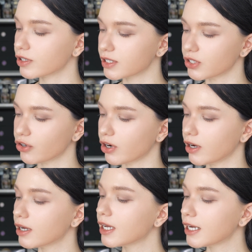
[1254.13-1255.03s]

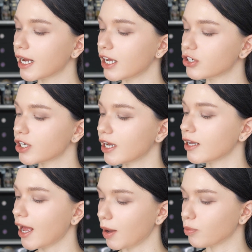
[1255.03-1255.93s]

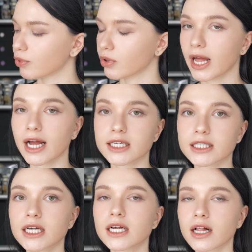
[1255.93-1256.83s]
Cera-HA ampoule, and